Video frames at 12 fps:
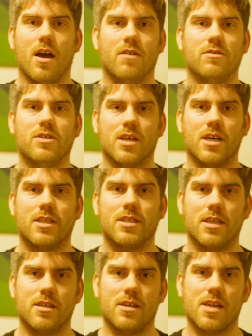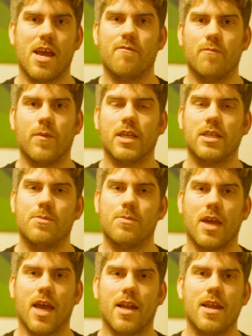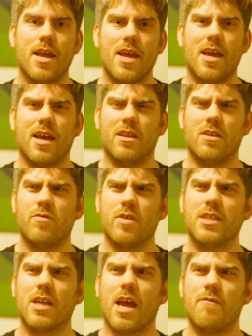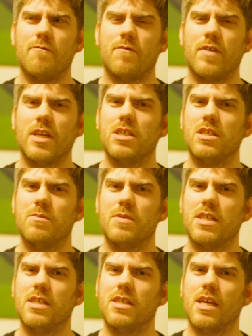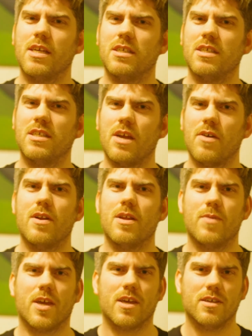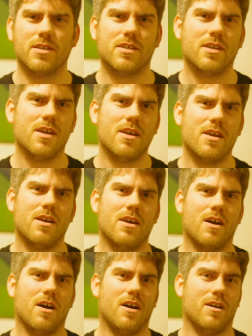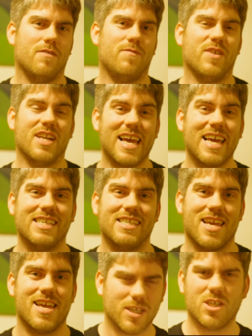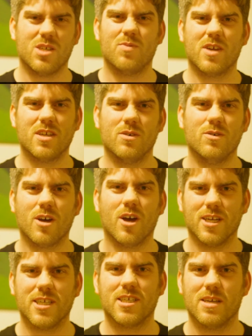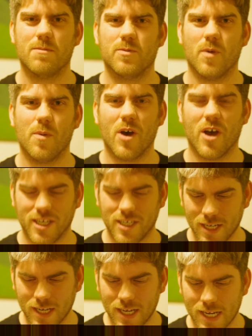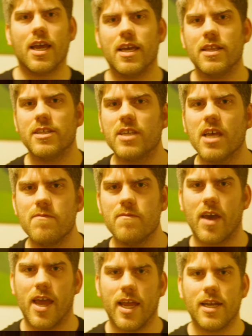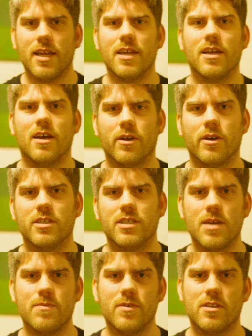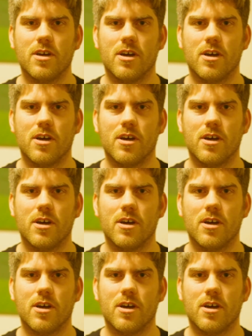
I've started and haven't picked up again. And the reason I haven't finished them isn't necessarily because I've been lazy, it's just because it all kind of slips my mind. In the same vein, I'm going to keep a